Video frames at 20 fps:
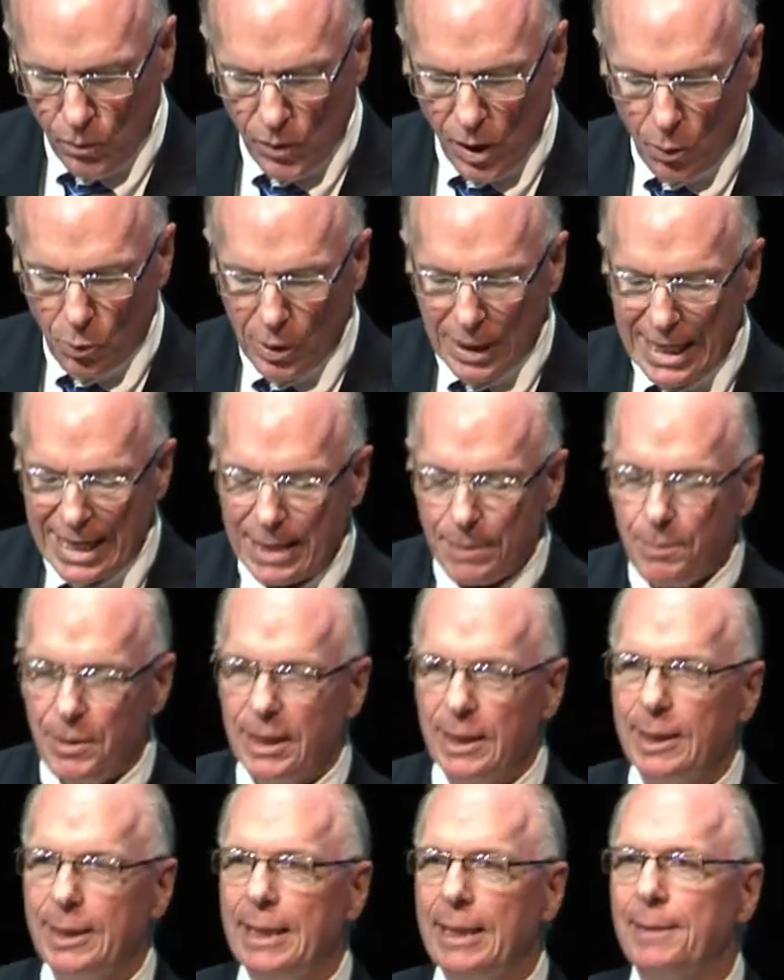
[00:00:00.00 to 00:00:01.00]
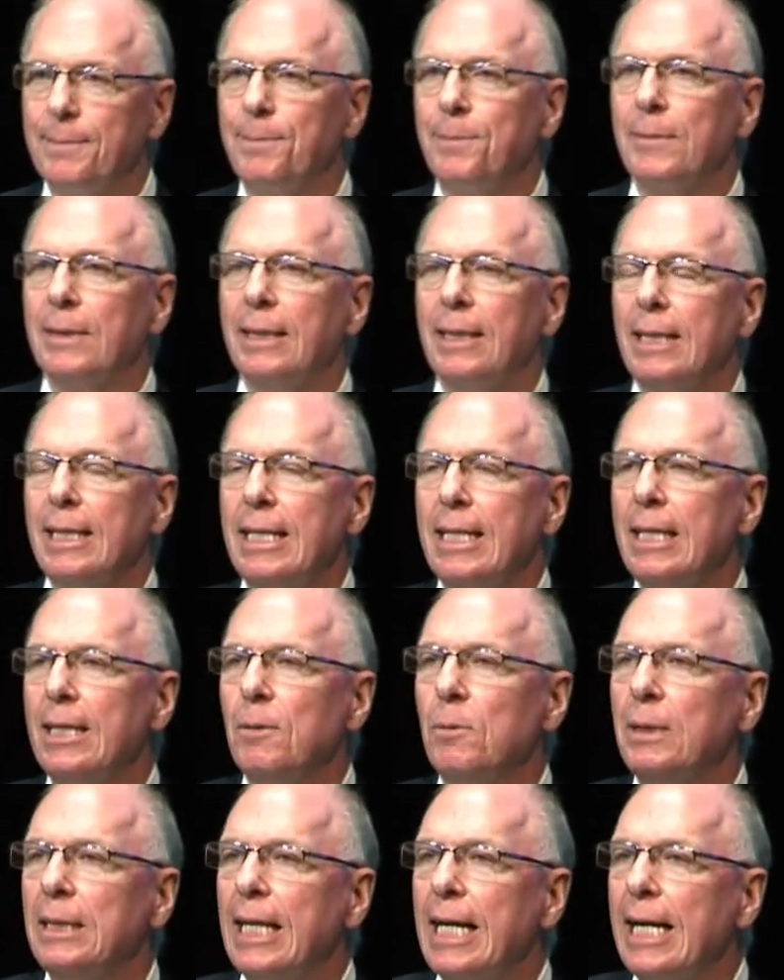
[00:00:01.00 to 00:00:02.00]
Reliability.
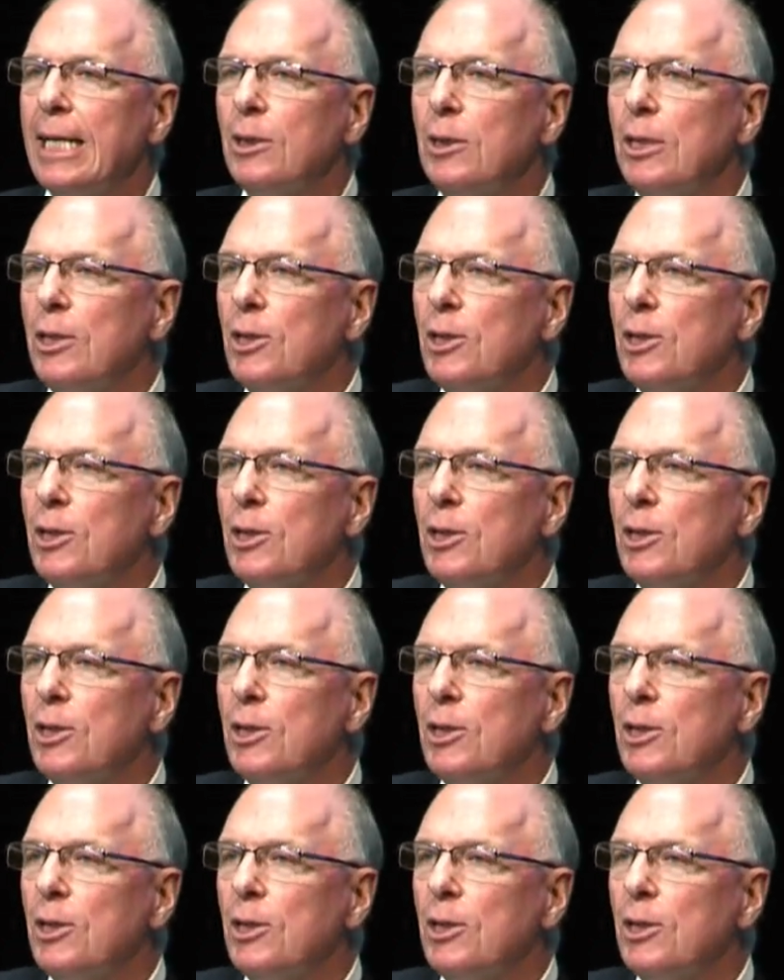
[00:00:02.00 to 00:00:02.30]
When you actually